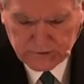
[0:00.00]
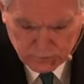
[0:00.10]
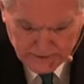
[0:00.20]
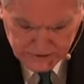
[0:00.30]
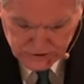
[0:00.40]

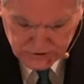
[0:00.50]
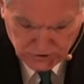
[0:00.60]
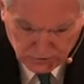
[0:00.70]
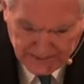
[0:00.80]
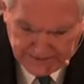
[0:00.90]
righteous,
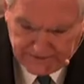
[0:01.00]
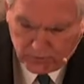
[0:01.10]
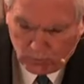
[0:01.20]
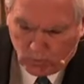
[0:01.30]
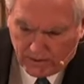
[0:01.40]
no, not
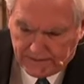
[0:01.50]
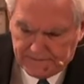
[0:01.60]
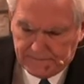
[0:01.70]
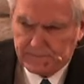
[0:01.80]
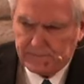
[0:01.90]
even
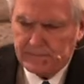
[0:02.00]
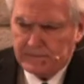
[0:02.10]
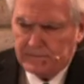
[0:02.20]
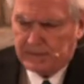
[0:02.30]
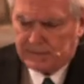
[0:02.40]
one,
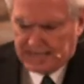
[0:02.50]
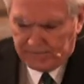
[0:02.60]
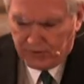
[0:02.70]
and that every